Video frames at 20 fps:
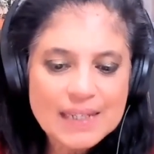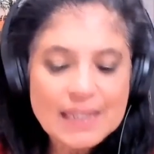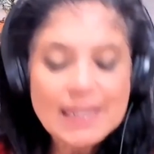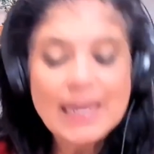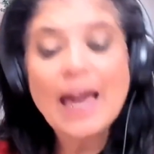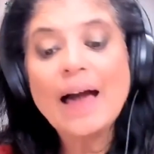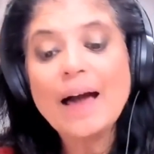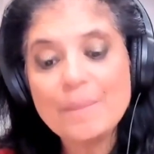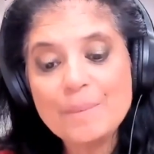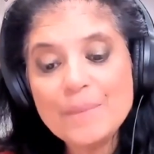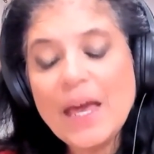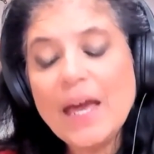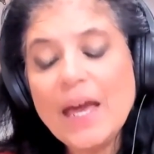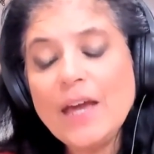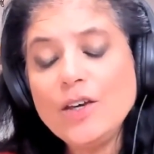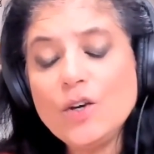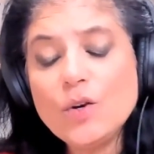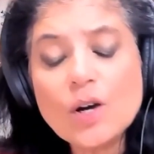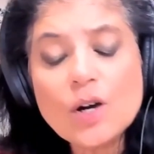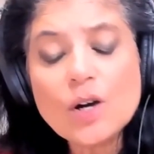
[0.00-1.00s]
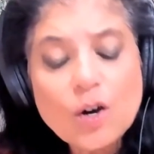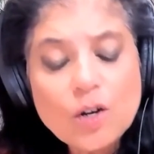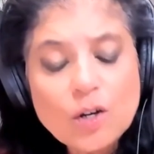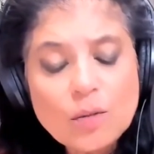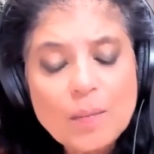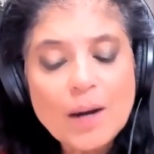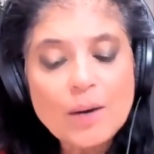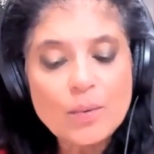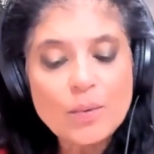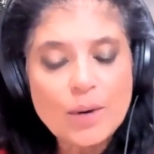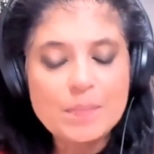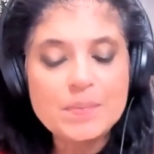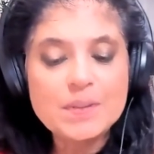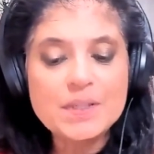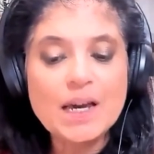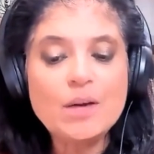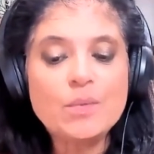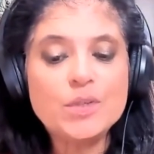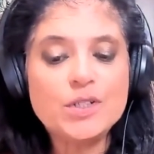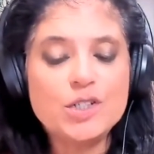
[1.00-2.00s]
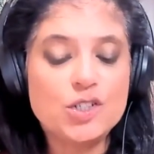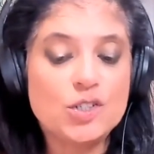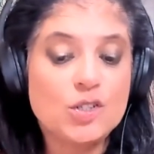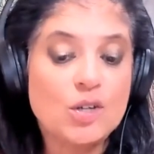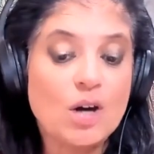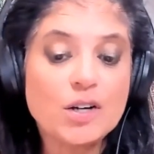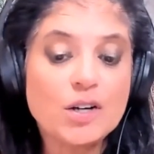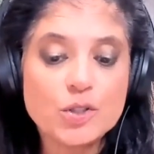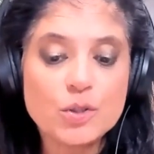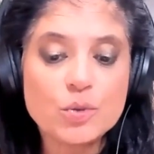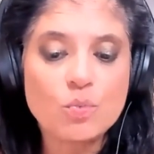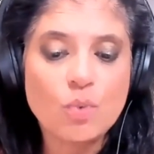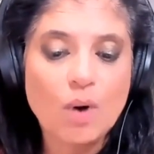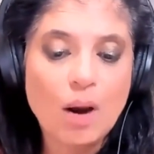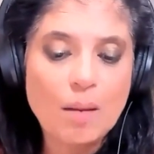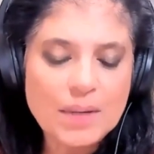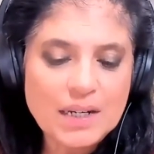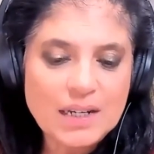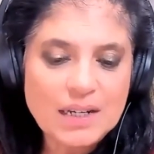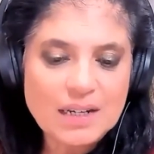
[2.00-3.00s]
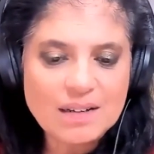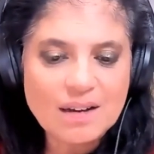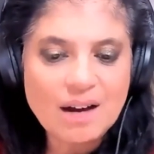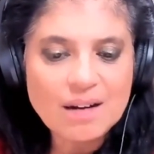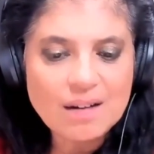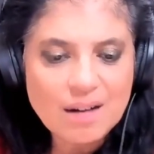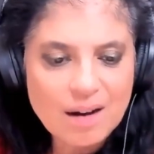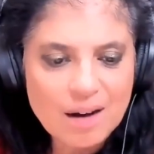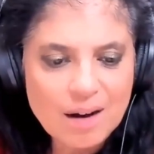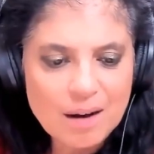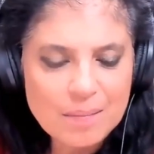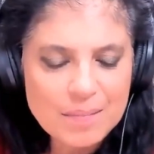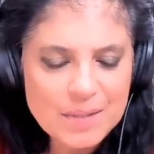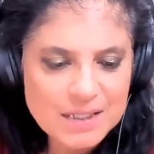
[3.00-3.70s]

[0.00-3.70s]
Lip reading: Yeah, you can go to my website, which is drramani.com.